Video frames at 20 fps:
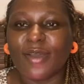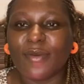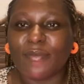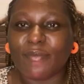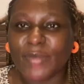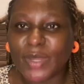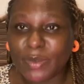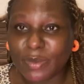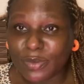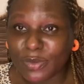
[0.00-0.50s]

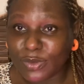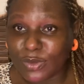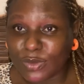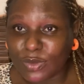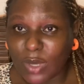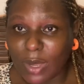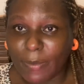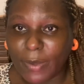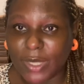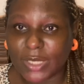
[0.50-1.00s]
Many people don't
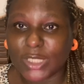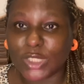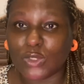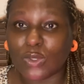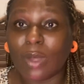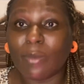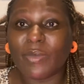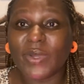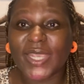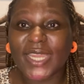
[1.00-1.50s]
know about it. So
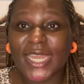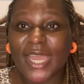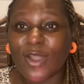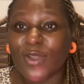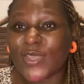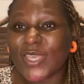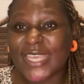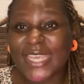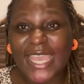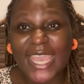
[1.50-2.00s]
I'm
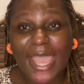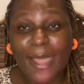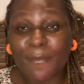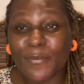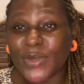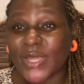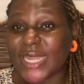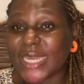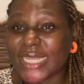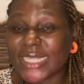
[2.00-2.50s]
bringing